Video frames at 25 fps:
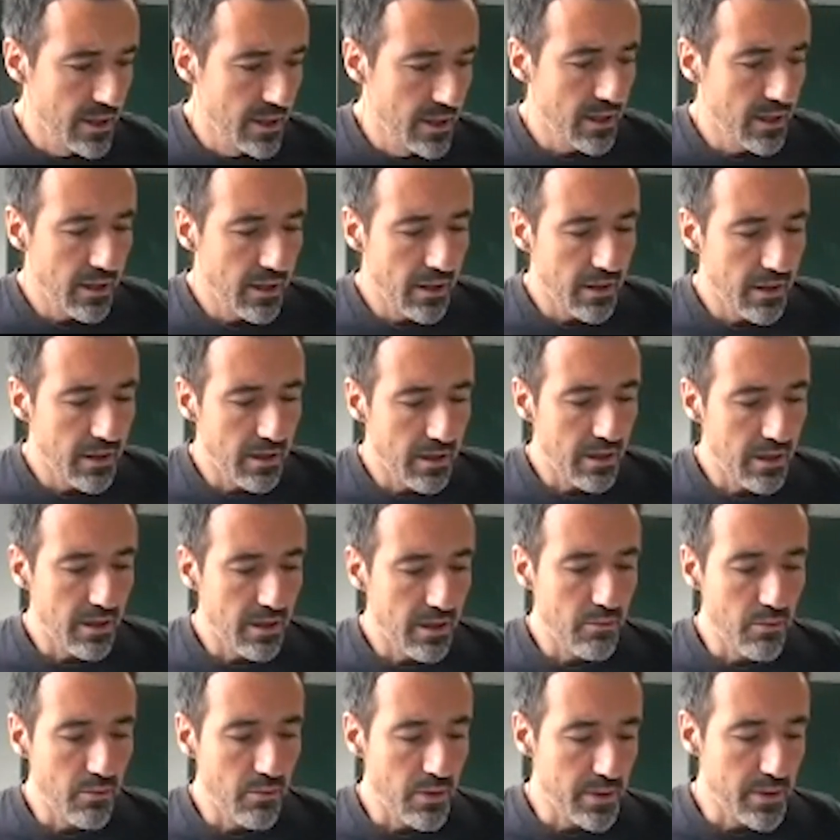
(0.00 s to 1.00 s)

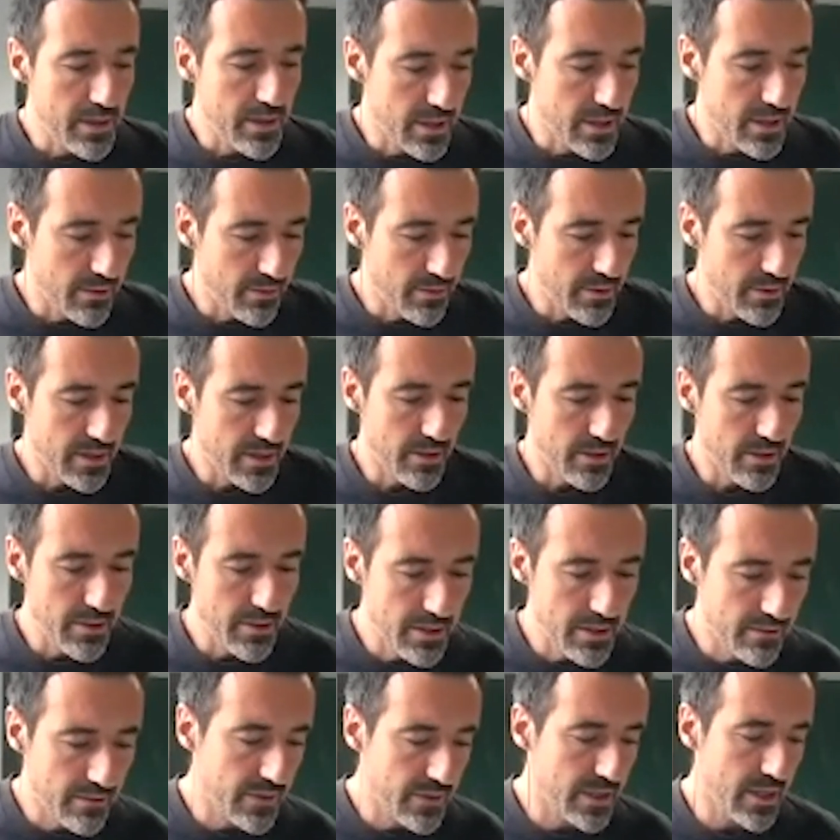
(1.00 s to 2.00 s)
There
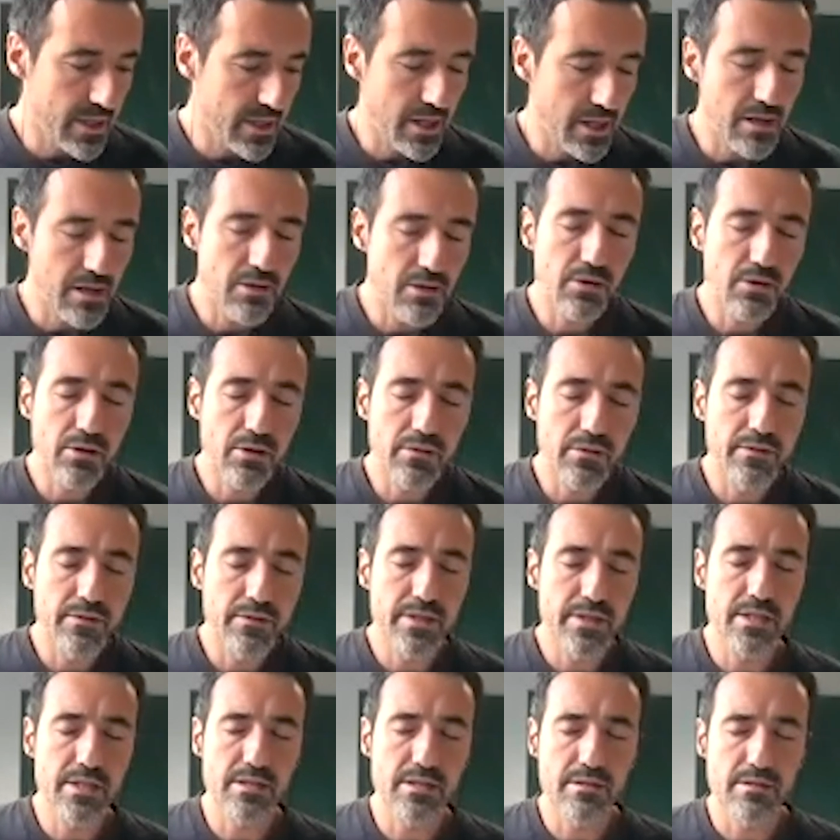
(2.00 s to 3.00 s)
is this analog of
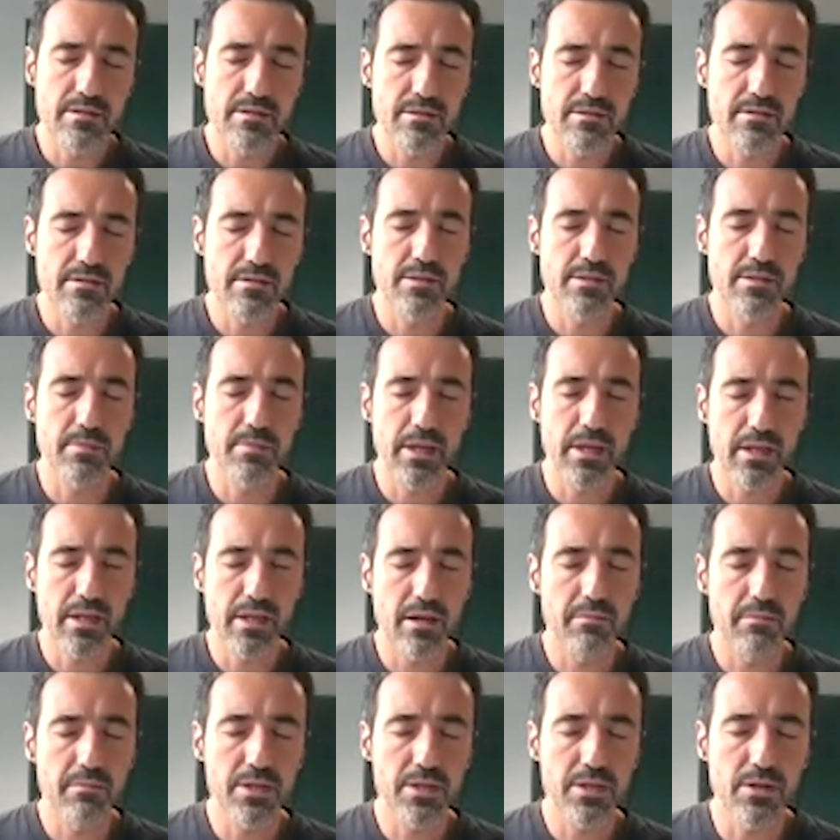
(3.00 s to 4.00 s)
this spectral
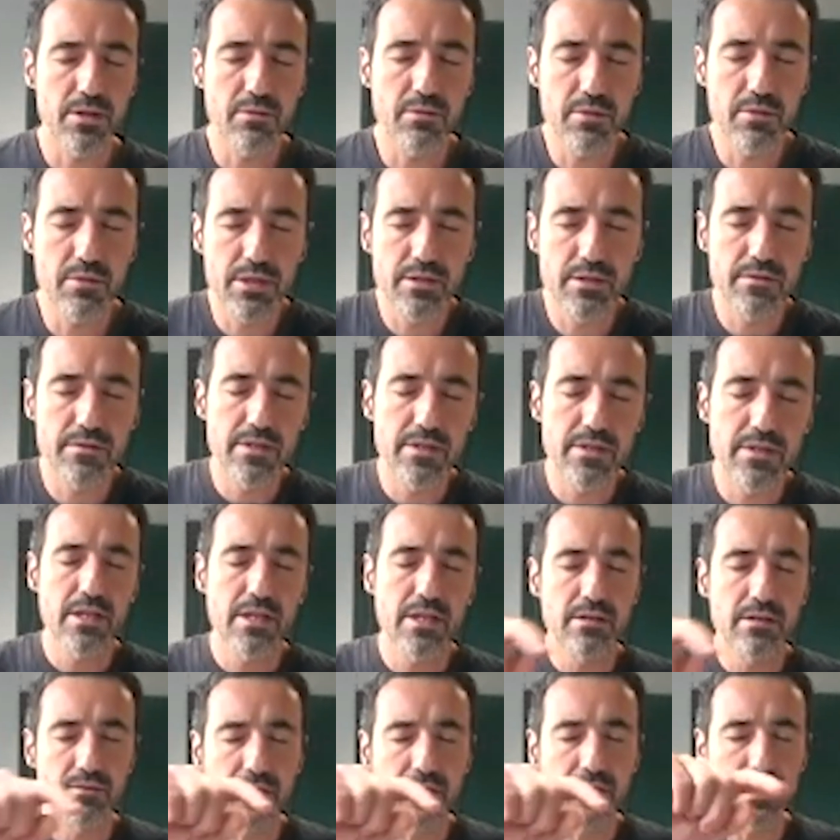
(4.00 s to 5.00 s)
measure, which is
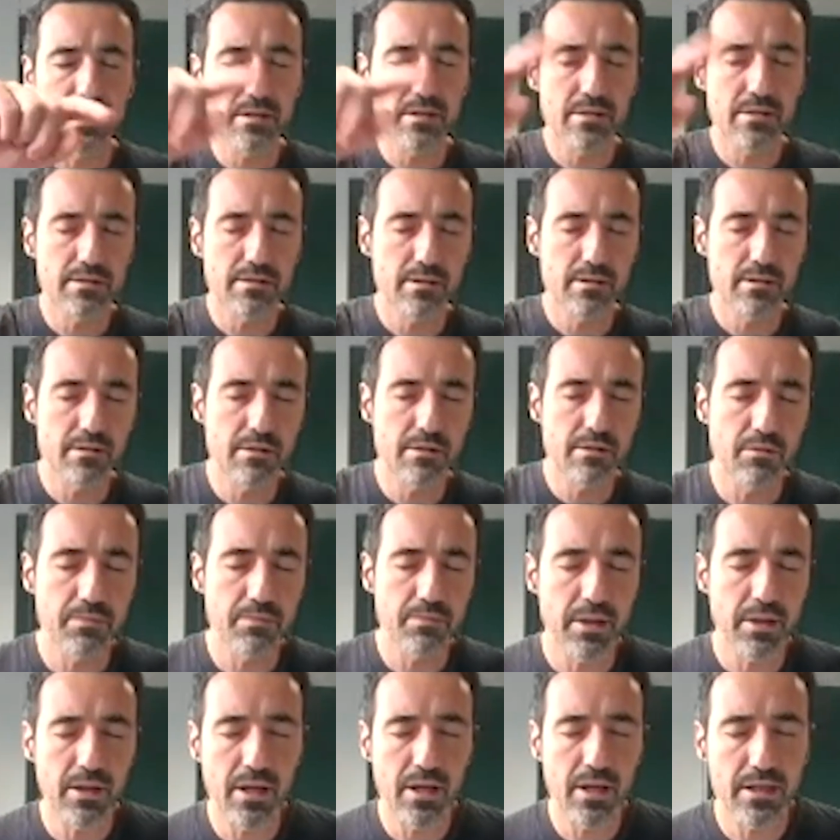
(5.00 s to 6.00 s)
this
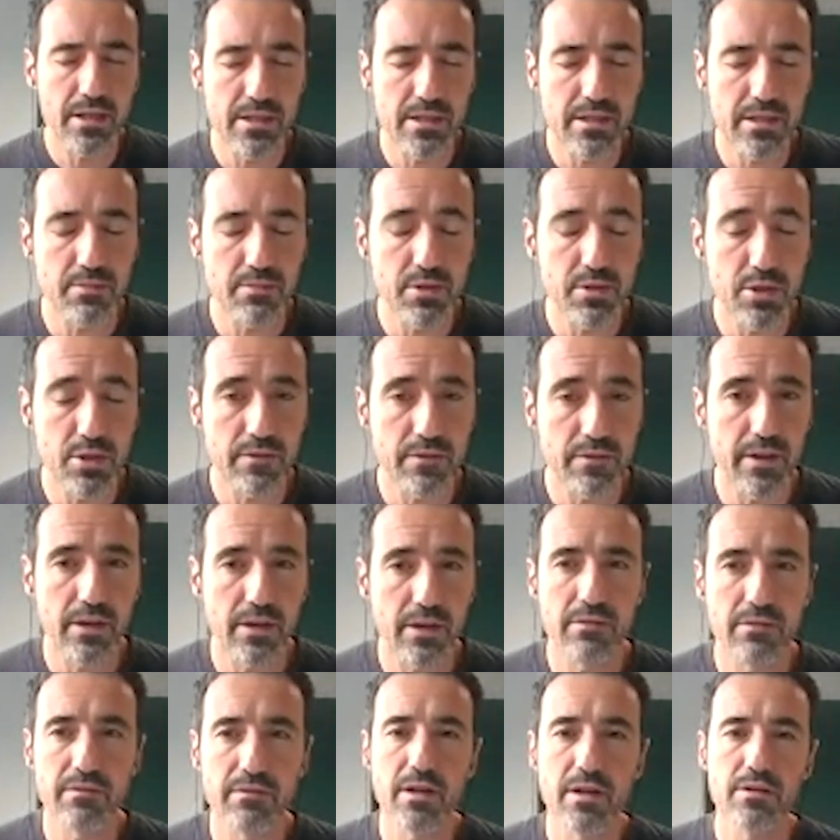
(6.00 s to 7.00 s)
empirical distribution of
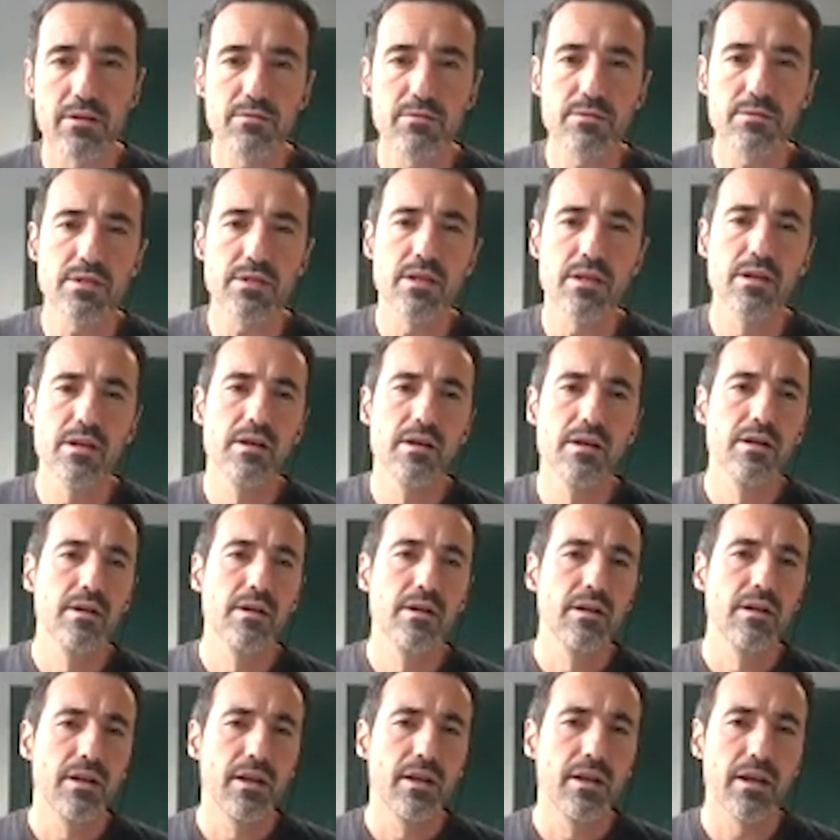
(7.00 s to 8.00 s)
eigenvalues,
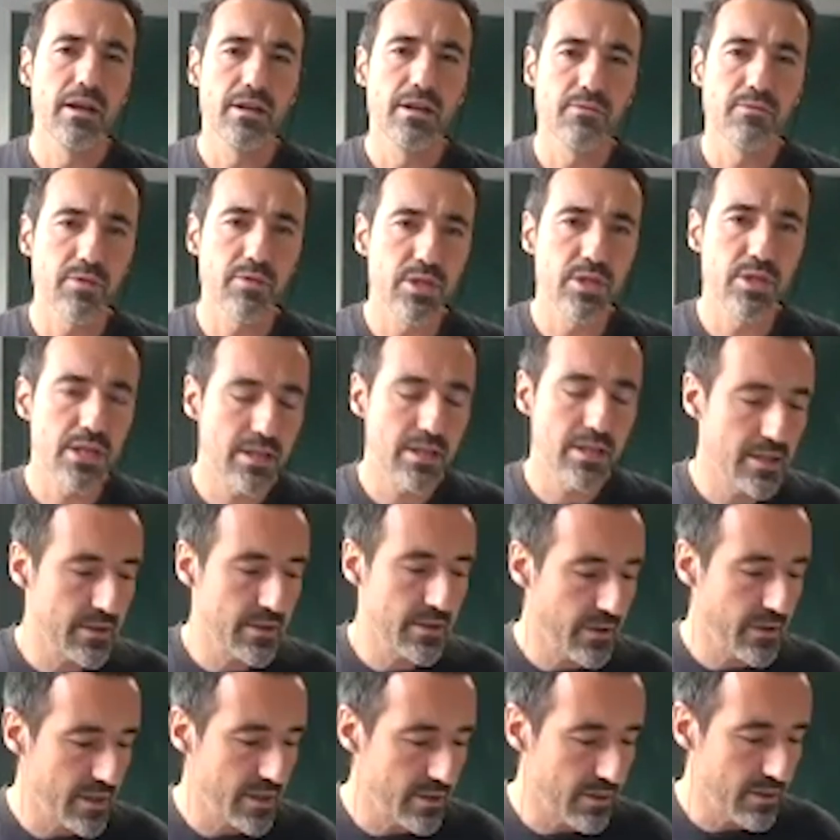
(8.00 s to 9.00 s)
and which
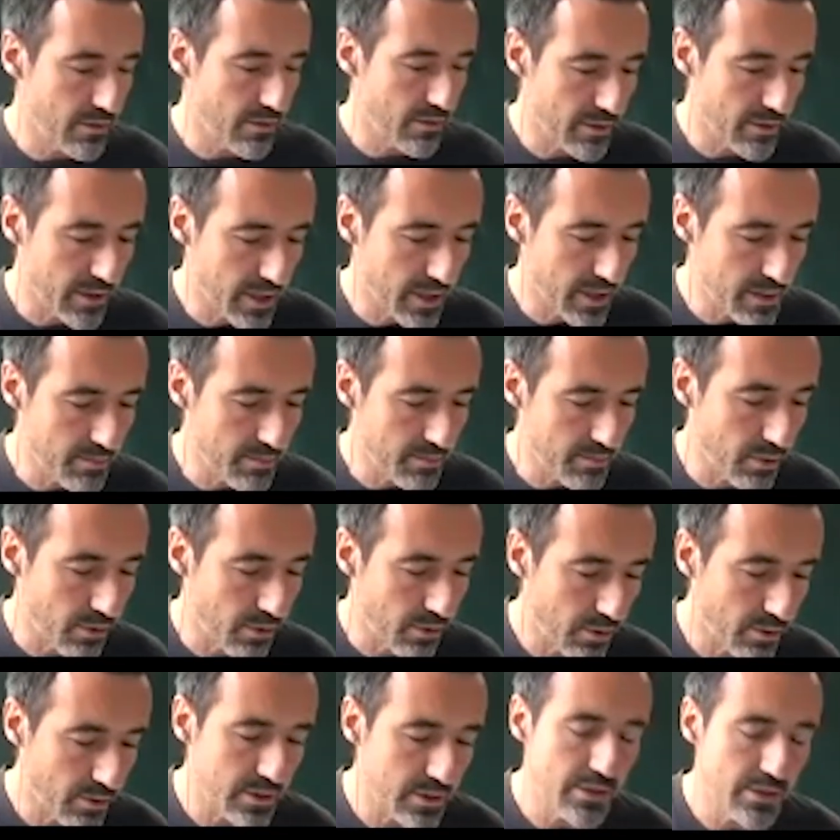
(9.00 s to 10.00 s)
satisfies all nice
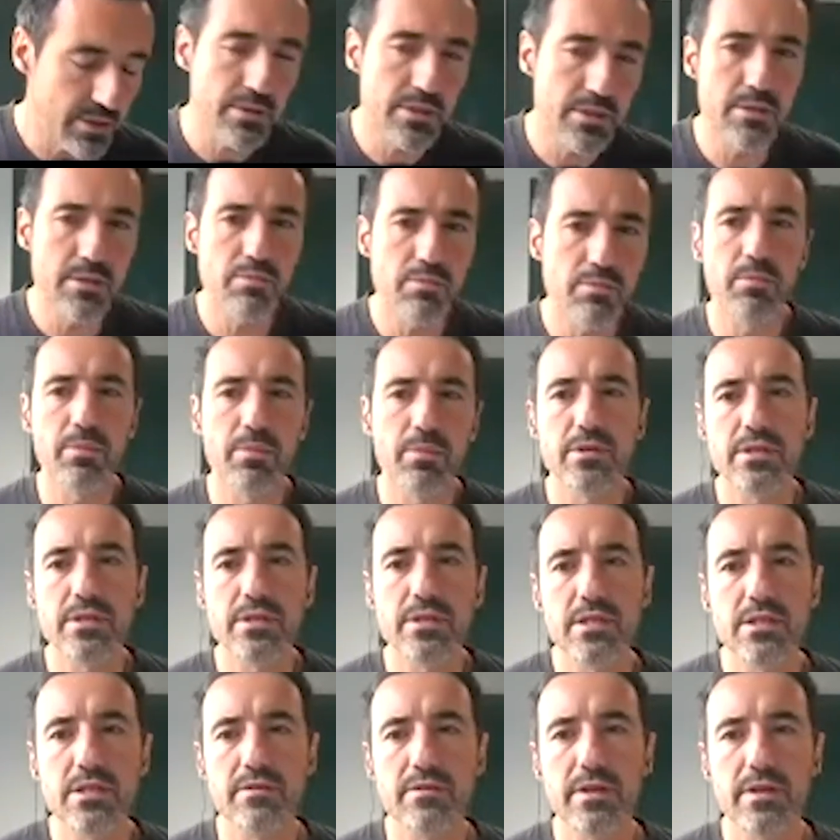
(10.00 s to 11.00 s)
continuity
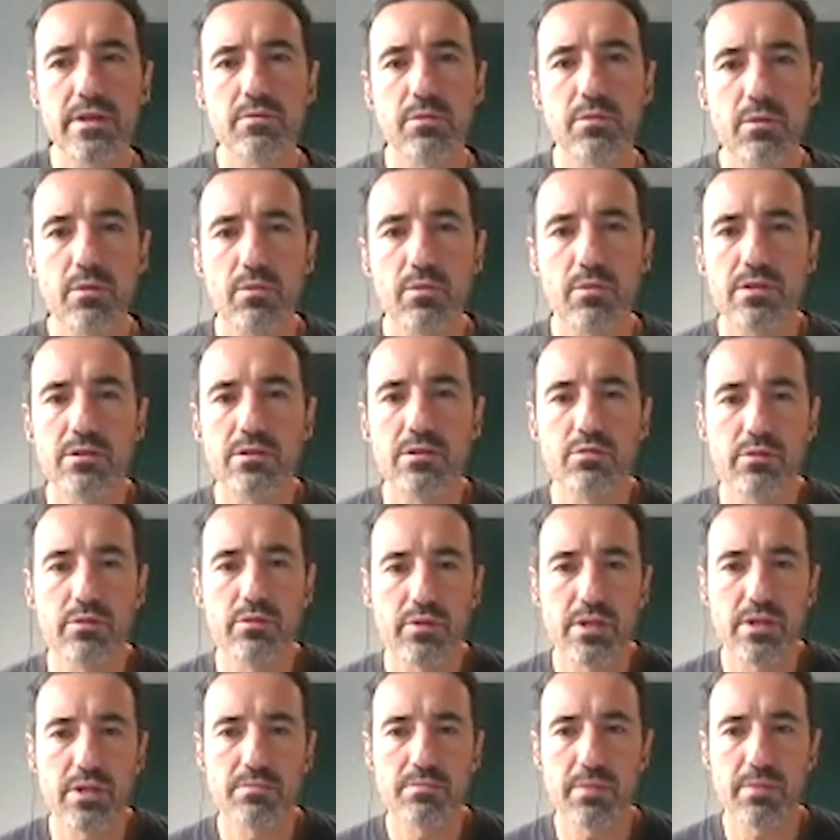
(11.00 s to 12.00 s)
properties that we want with
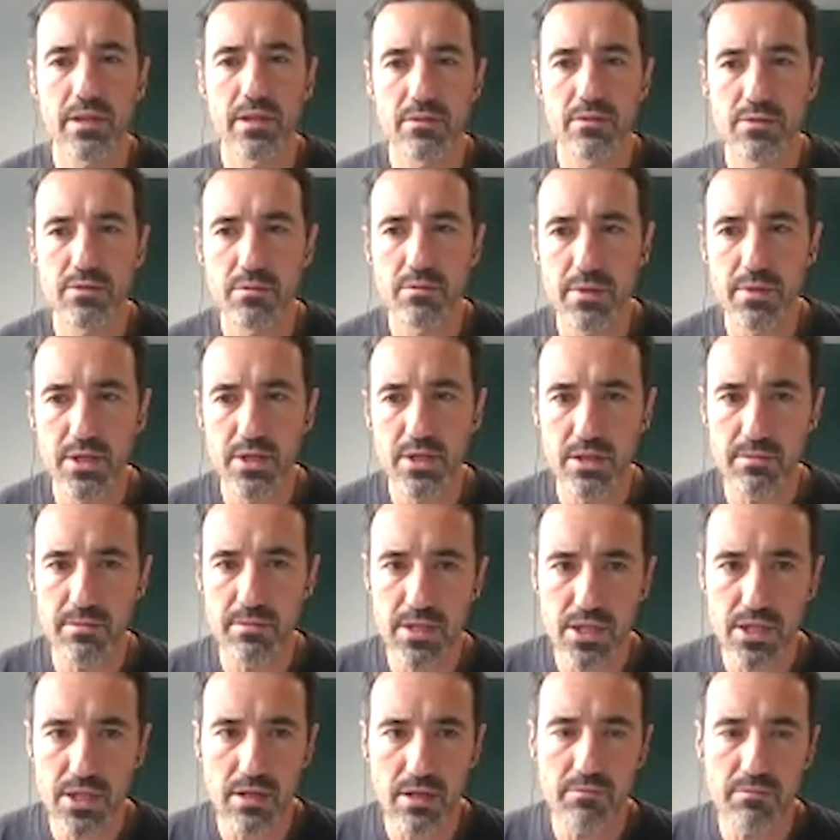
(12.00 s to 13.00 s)
respect to the
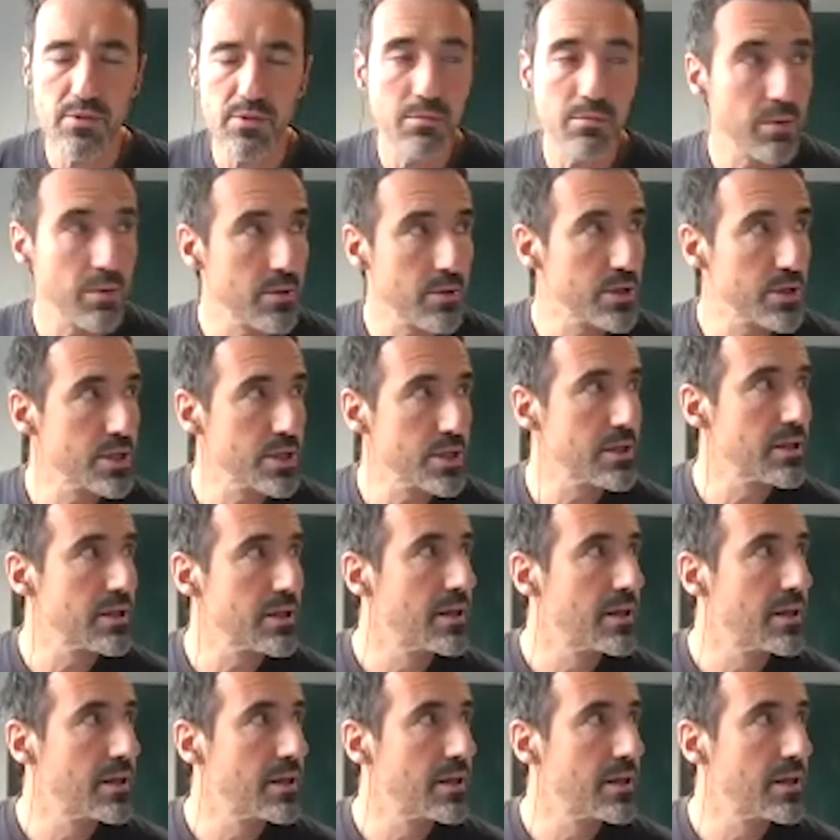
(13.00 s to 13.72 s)
Benjamin-Schramm topology.